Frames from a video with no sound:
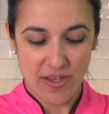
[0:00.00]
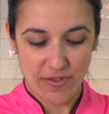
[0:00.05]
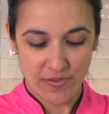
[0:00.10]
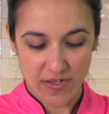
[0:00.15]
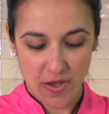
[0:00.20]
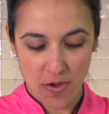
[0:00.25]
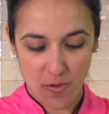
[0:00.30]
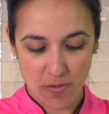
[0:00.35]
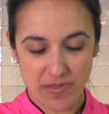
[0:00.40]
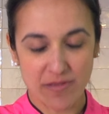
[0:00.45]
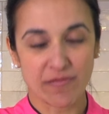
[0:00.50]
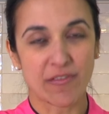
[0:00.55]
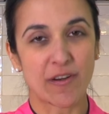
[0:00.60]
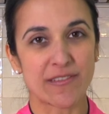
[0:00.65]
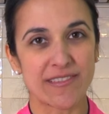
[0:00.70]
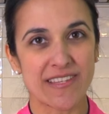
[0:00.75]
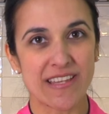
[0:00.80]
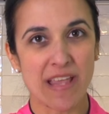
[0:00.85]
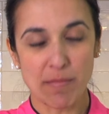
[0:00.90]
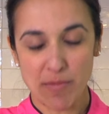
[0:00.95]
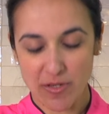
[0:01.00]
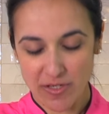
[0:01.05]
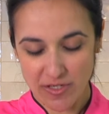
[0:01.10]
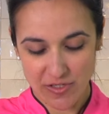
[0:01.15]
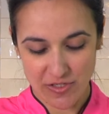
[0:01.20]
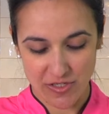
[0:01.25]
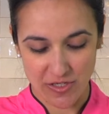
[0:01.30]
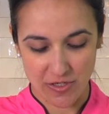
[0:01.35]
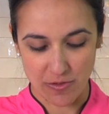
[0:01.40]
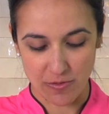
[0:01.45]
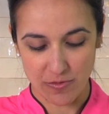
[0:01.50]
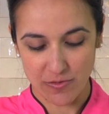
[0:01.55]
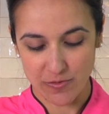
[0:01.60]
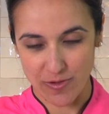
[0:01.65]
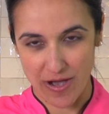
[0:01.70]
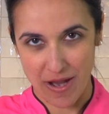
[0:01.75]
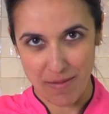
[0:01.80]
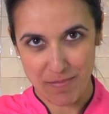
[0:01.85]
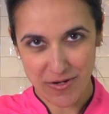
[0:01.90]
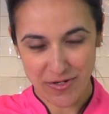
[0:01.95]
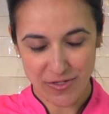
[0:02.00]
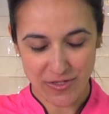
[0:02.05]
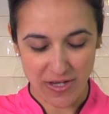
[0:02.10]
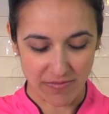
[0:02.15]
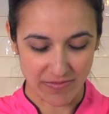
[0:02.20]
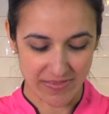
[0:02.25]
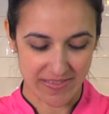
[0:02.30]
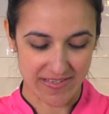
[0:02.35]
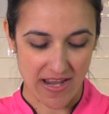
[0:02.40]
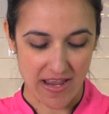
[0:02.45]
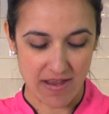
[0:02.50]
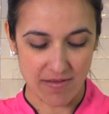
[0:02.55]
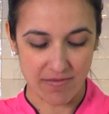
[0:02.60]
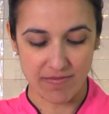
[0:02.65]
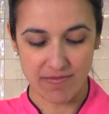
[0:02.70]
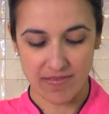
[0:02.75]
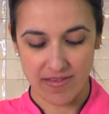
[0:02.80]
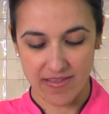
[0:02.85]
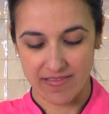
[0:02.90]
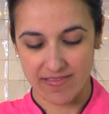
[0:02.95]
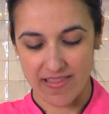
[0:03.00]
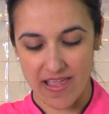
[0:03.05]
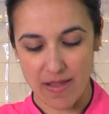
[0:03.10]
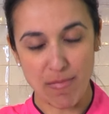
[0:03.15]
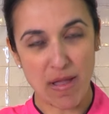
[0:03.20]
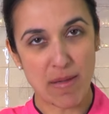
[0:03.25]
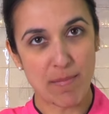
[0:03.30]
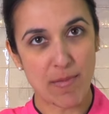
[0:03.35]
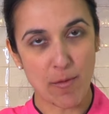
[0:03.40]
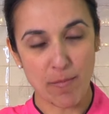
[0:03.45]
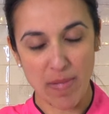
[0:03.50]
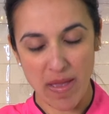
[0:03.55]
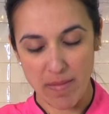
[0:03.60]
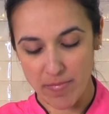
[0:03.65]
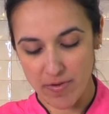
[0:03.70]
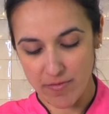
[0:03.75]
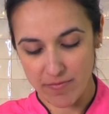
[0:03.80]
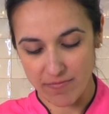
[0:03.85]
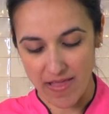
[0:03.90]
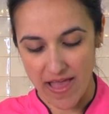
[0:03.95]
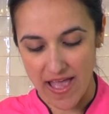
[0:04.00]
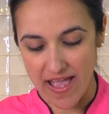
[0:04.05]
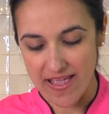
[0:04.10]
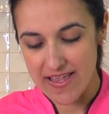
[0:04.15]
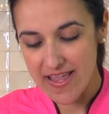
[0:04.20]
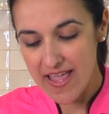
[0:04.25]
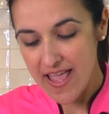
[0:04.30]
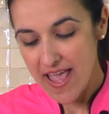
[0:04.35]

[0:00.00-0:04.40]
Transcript: So the first thing I'm going to do is grab my chef's knife, lay my bell pepper flat,